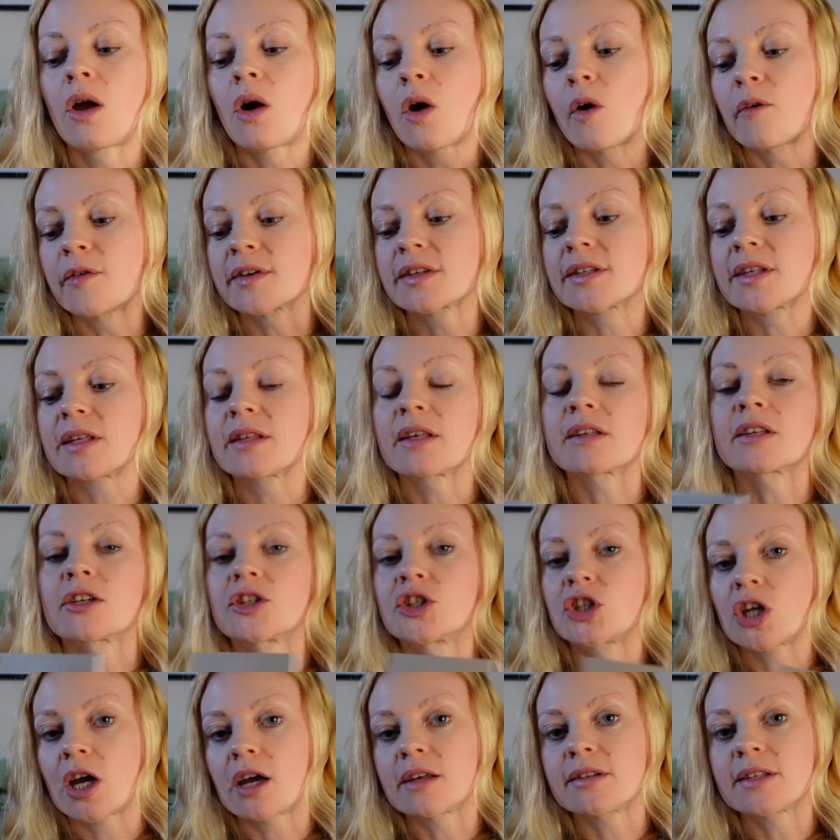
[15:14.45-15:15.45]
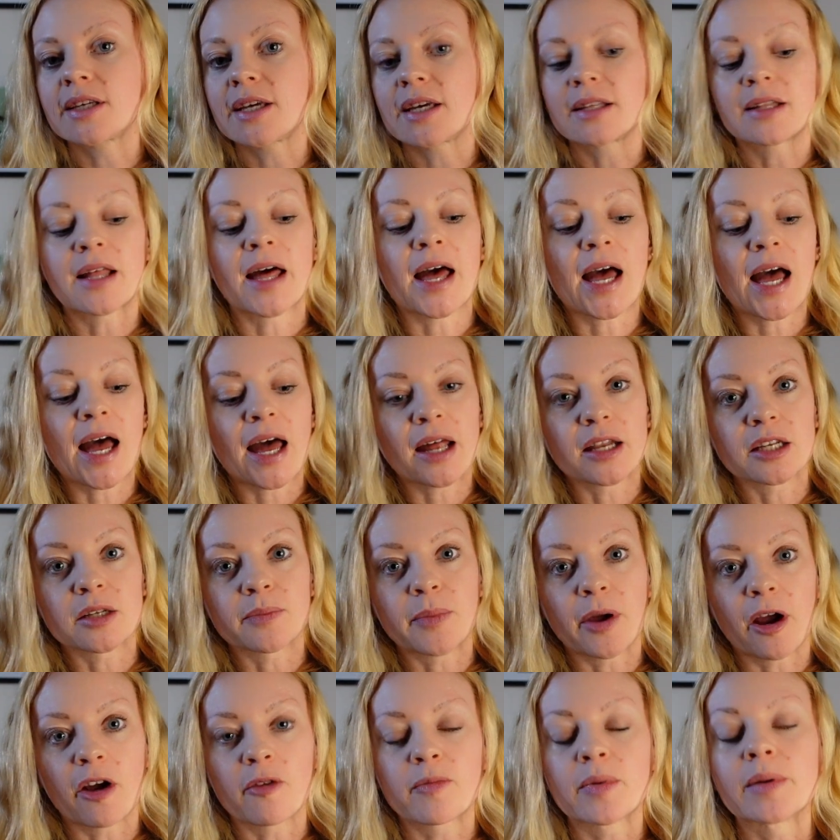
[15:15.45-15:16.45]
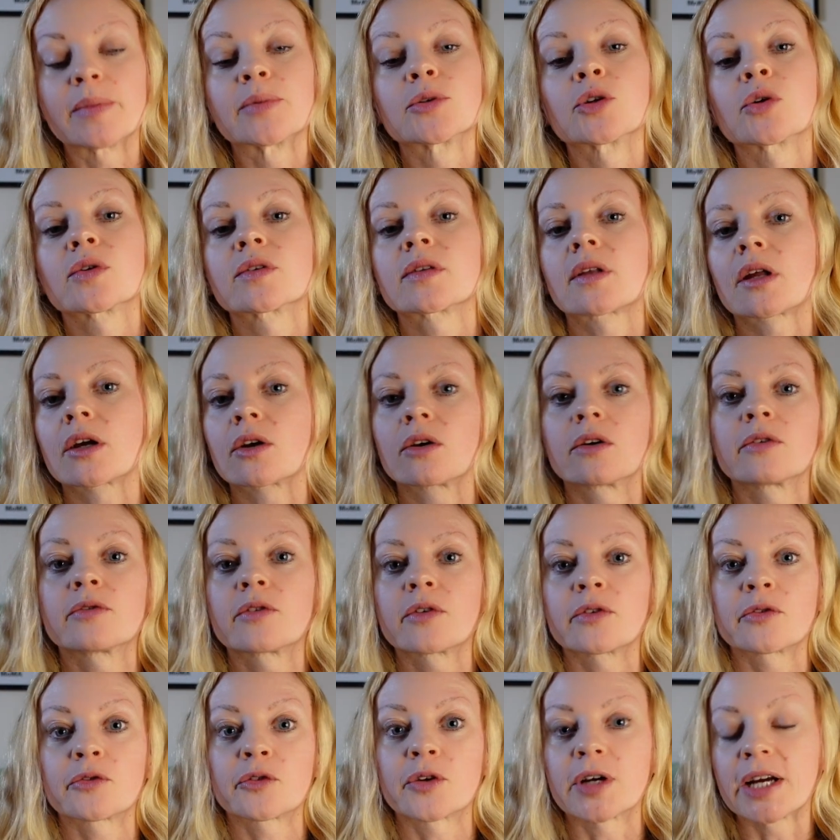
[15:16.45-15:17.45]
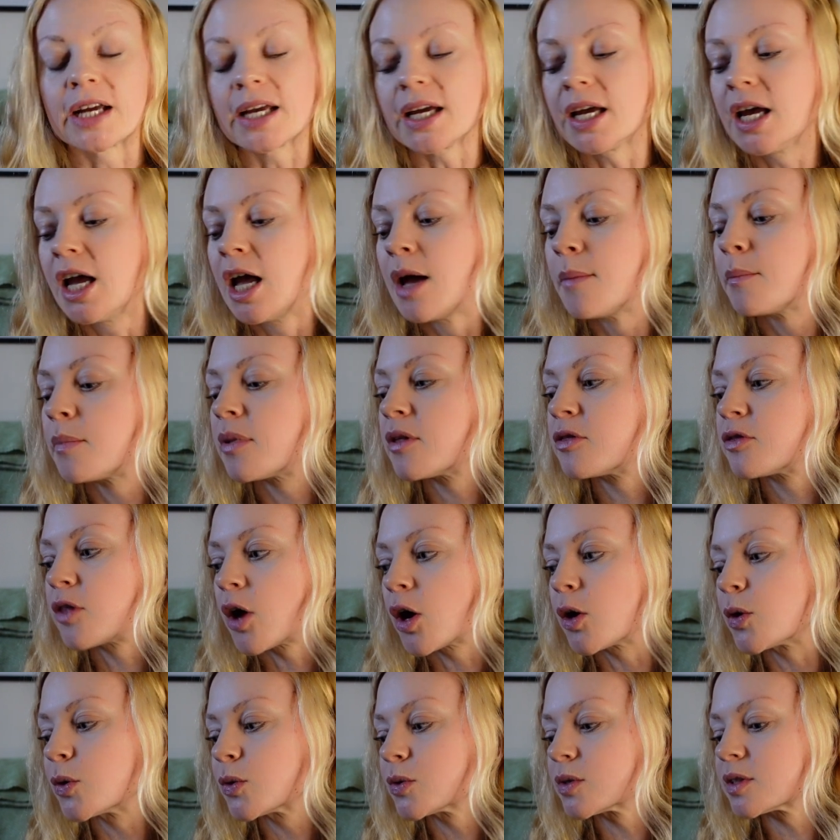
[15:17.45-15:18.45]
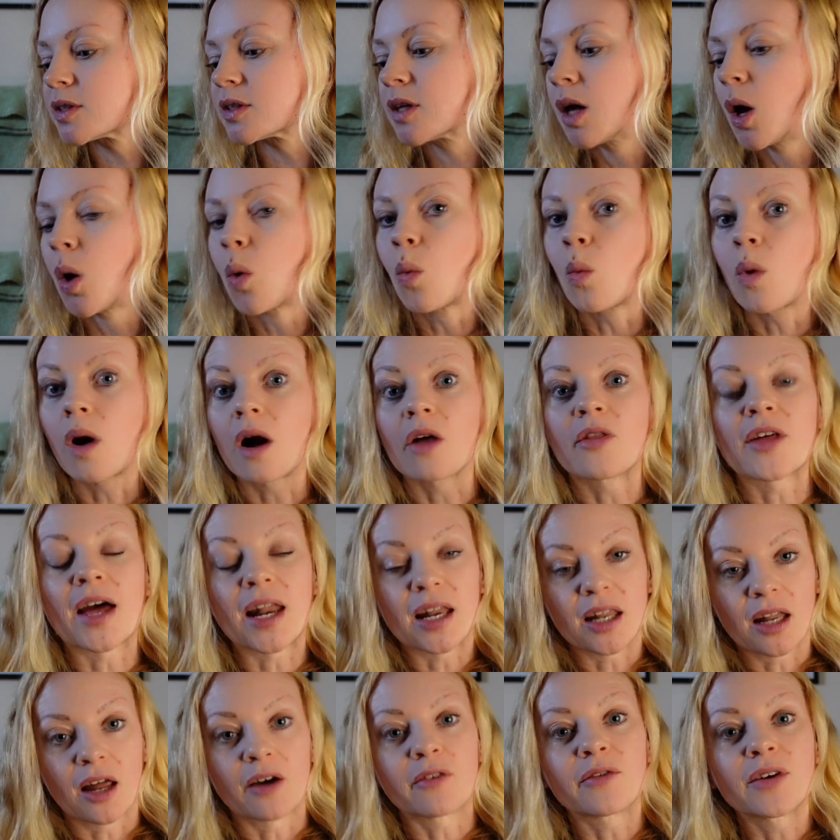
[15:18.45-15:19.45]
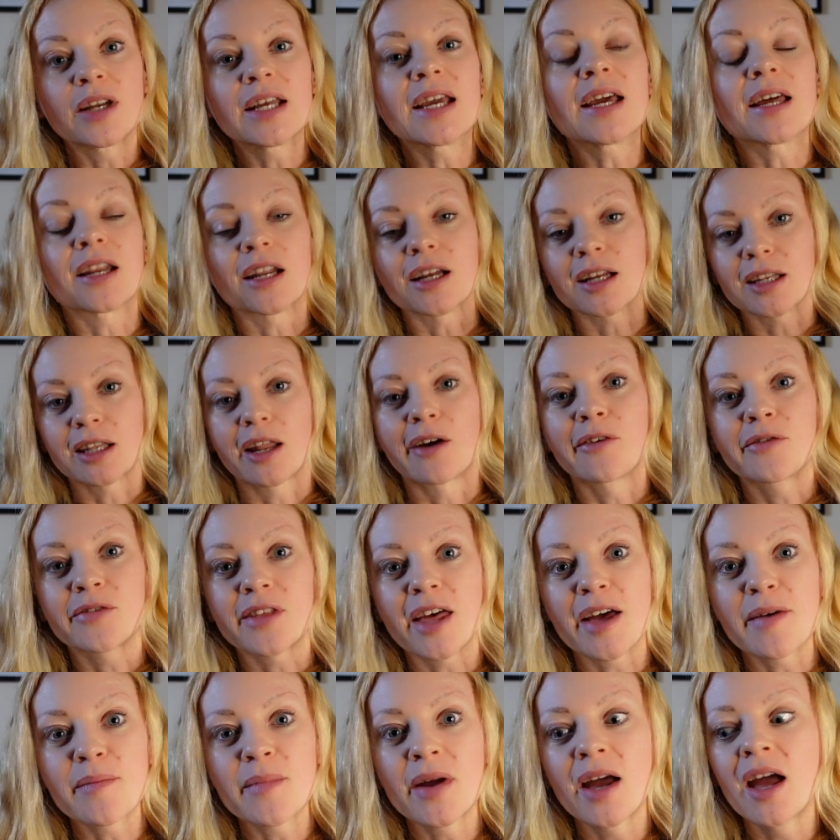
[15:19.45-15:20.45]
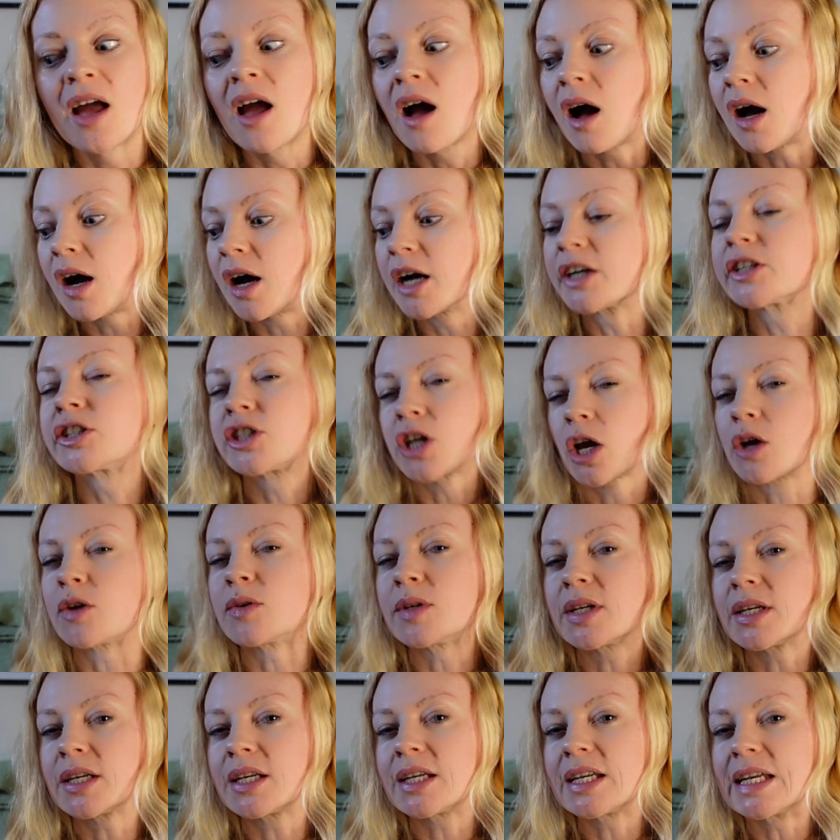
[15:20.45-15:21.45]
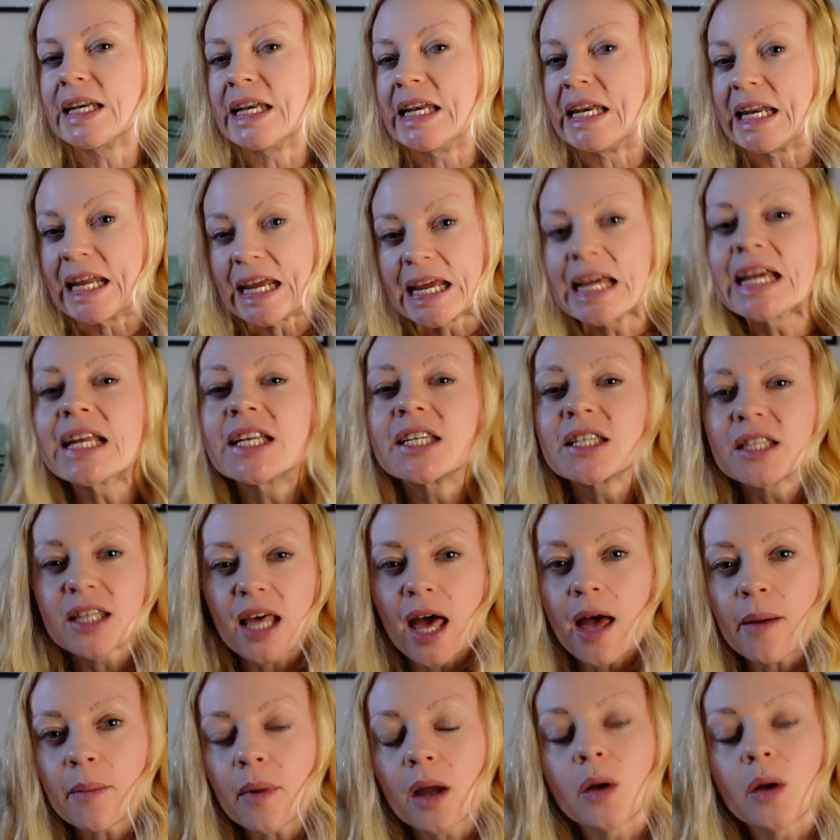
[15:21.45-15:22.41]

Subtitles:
Obviously there's a jersey in there and a pair of bib shorts that I got for free, but those, while they're lovely and I love them, I don't need them.